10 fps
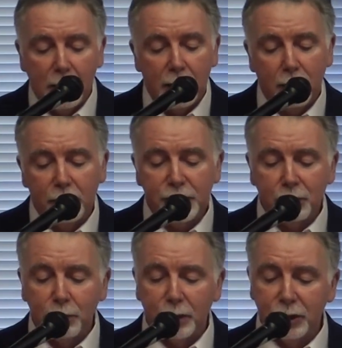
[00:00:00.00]
I
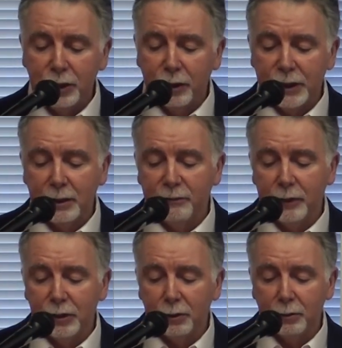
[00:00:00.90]
also want to share some
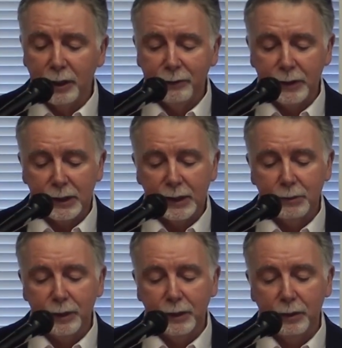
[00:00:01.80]
visual
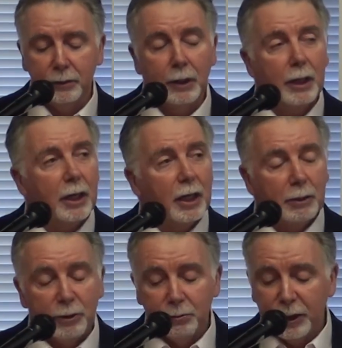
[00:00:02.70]
references with you
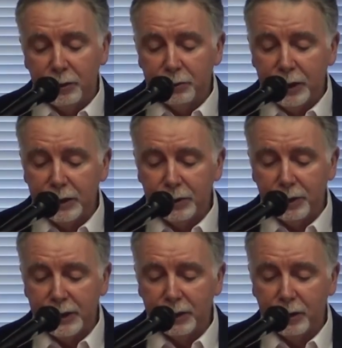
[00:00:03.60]
about my own
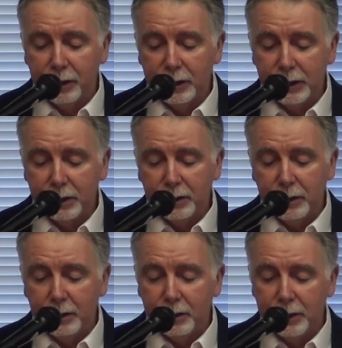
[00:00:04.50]
history as an artist
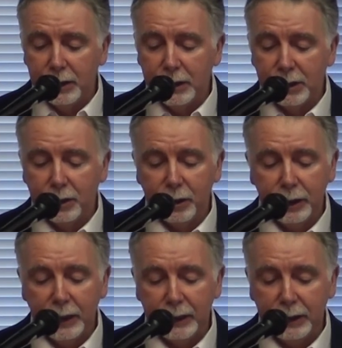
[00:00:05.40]
since
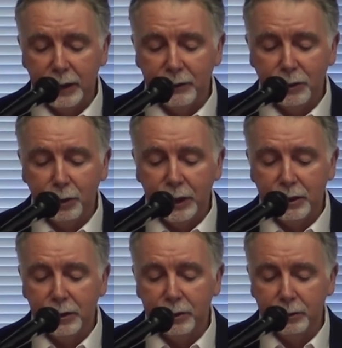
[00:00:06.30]
starting at the age of
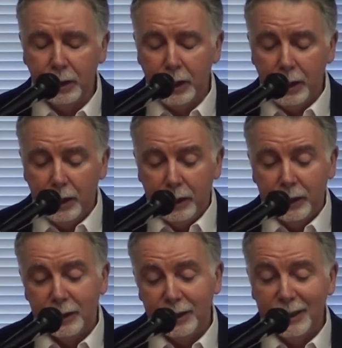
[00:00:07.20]
22
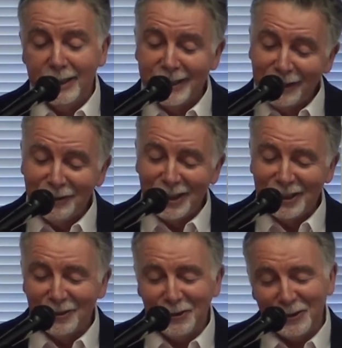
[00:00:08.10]
in 1972.